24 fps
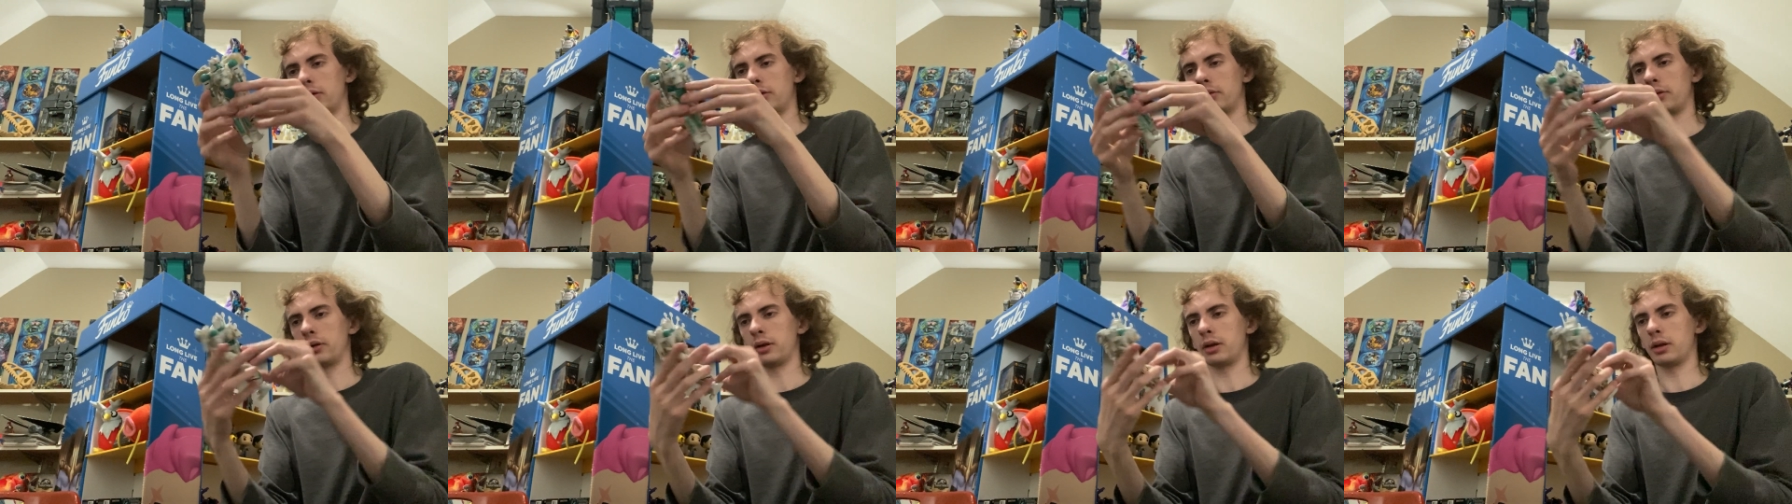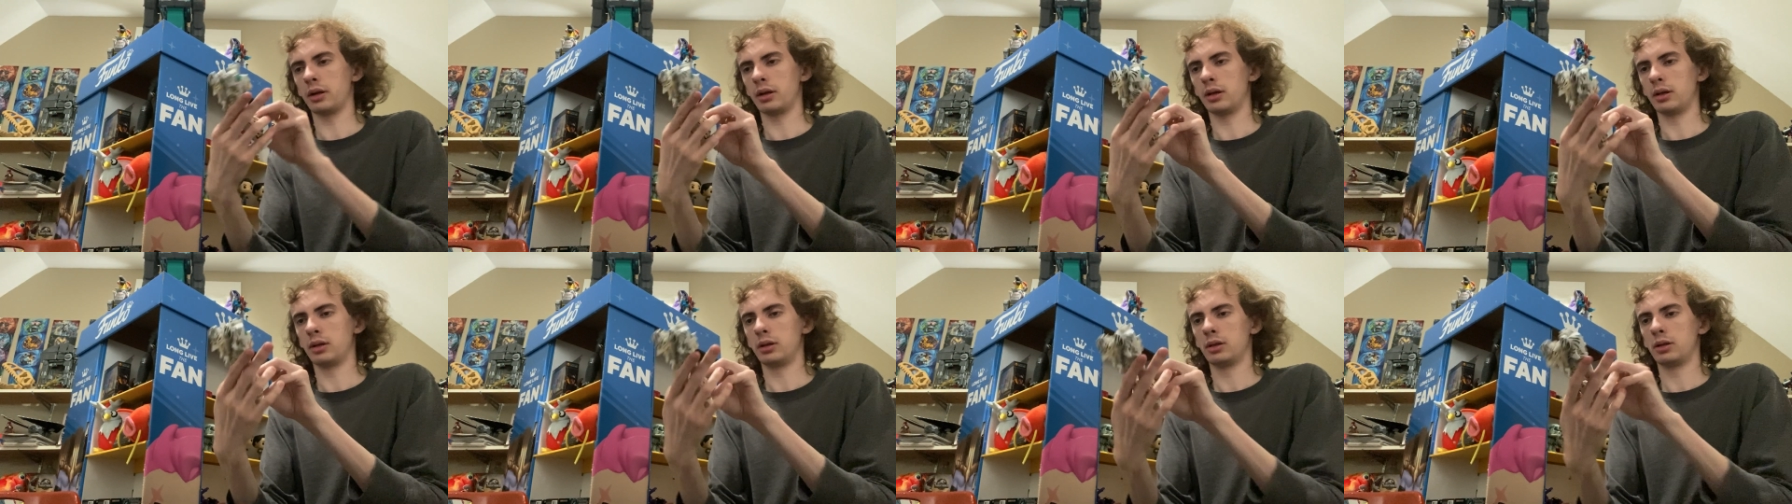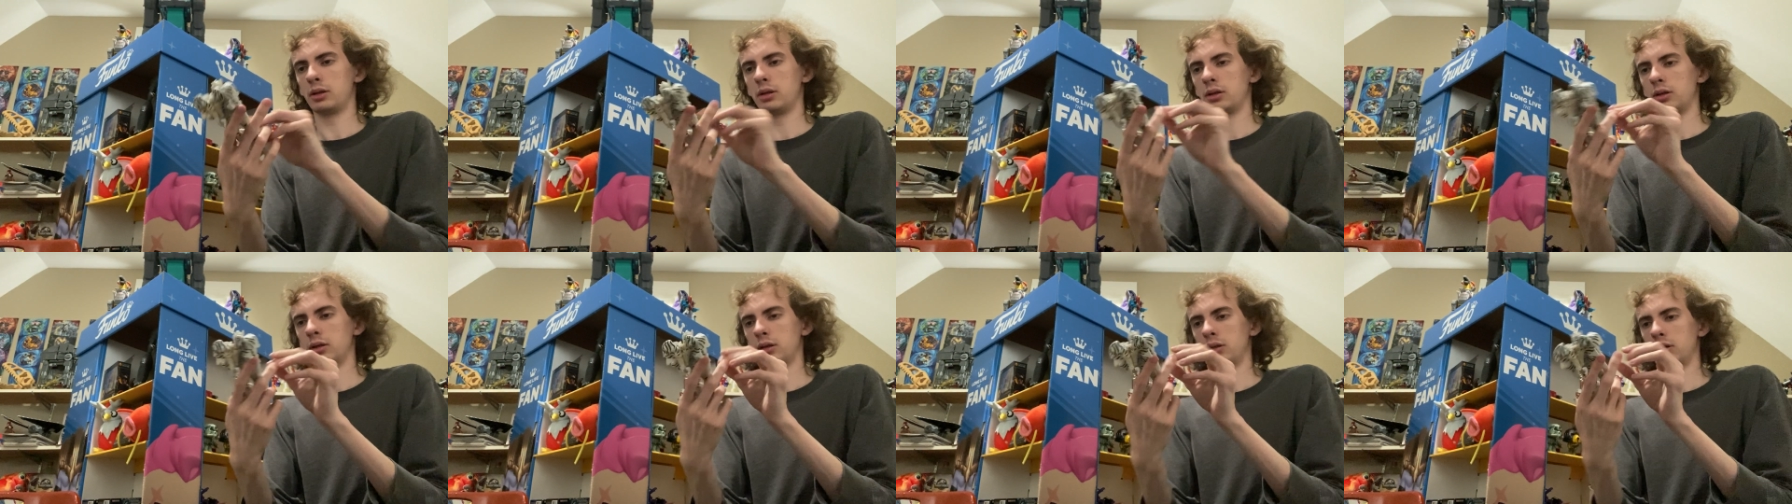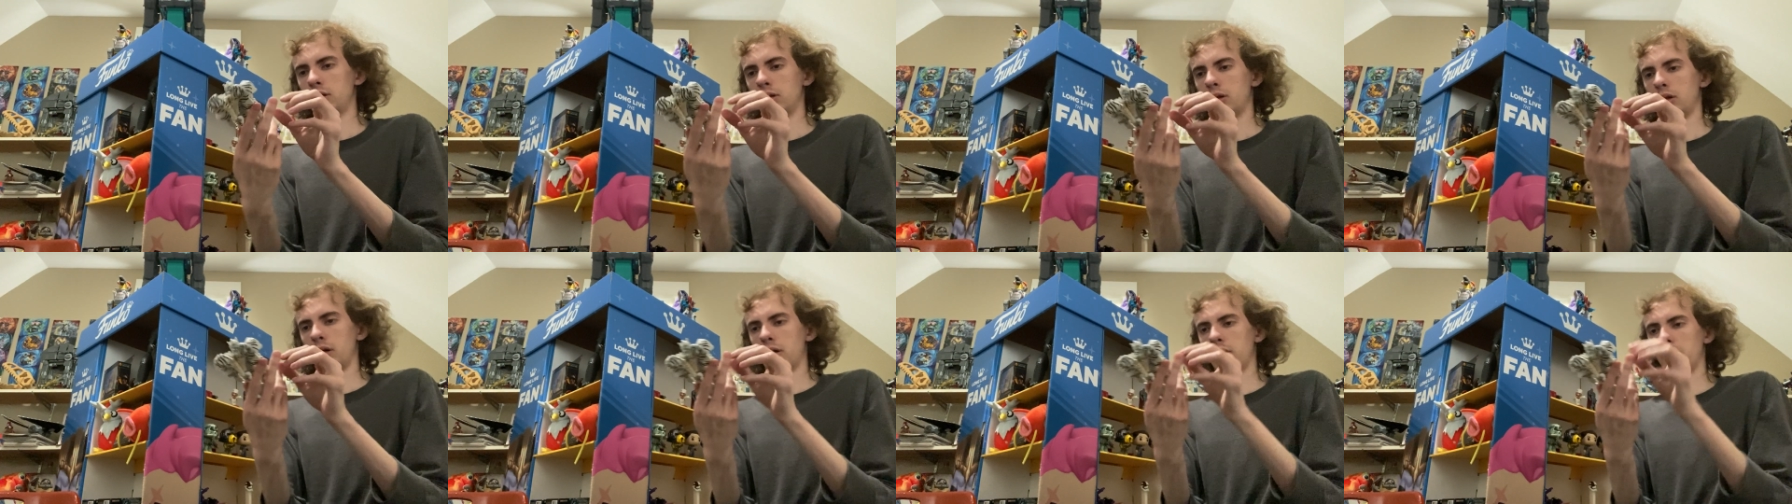already.
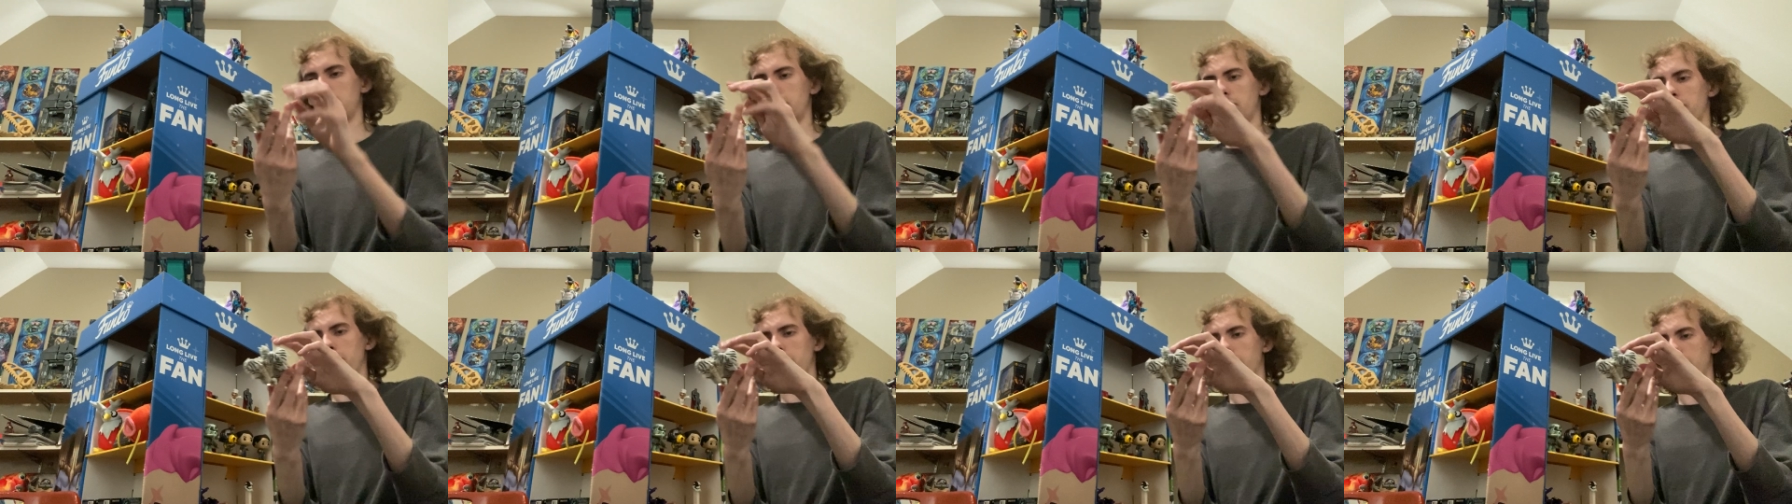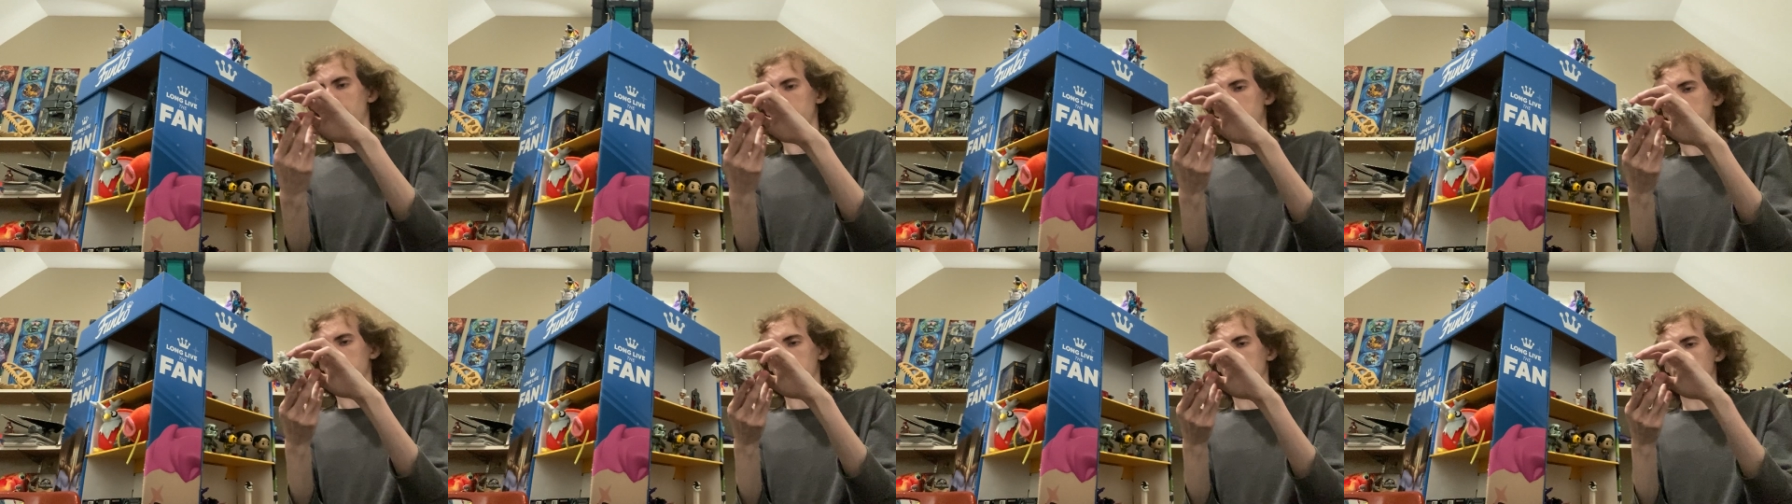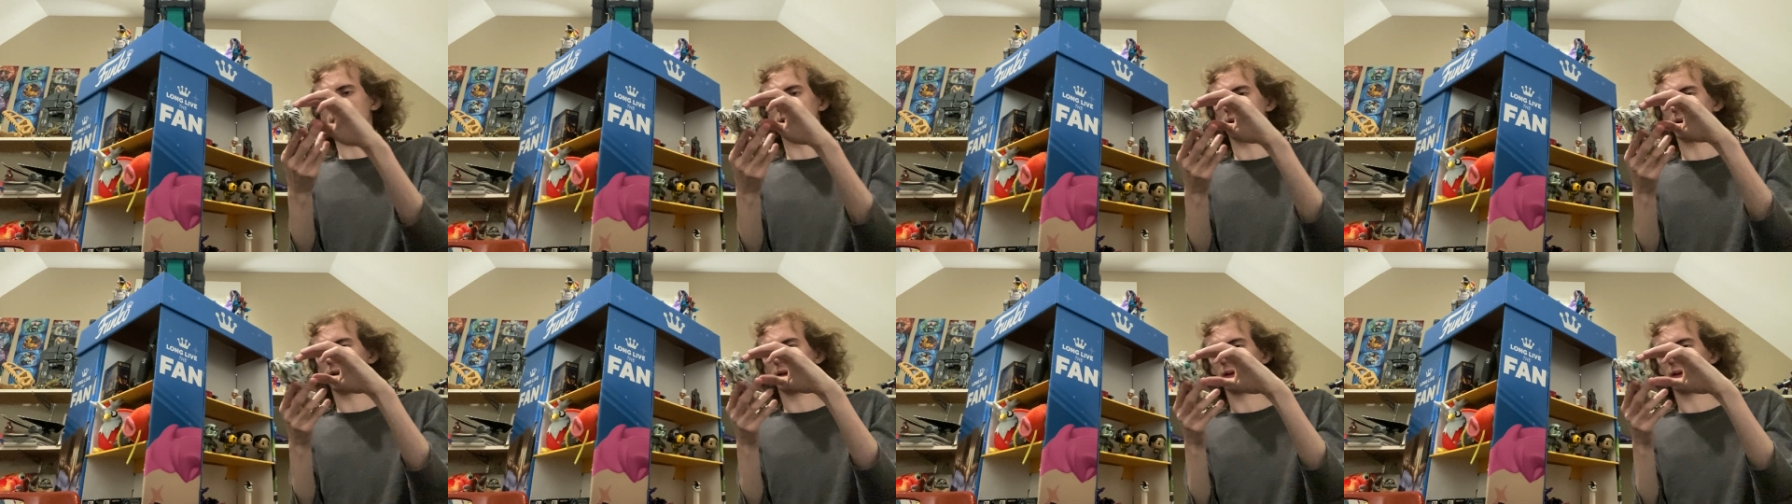I don't know why they,